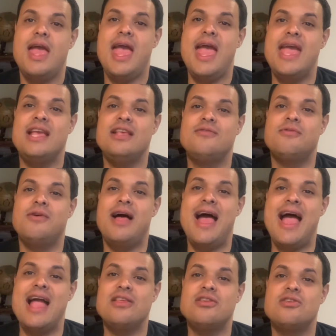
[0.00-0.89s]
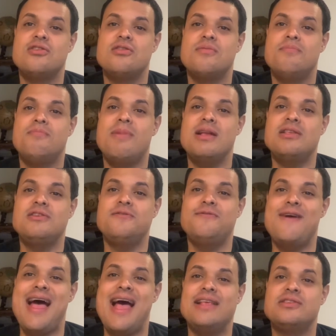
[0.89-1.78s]
eggs will hatch much
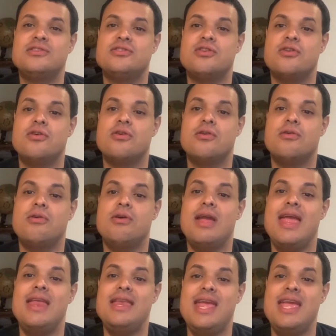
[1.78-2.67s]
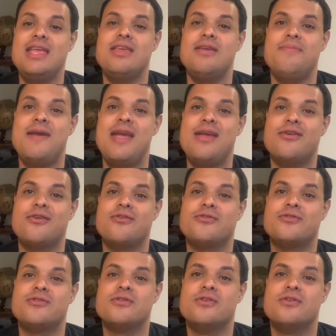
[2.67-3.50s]
faster in incubators.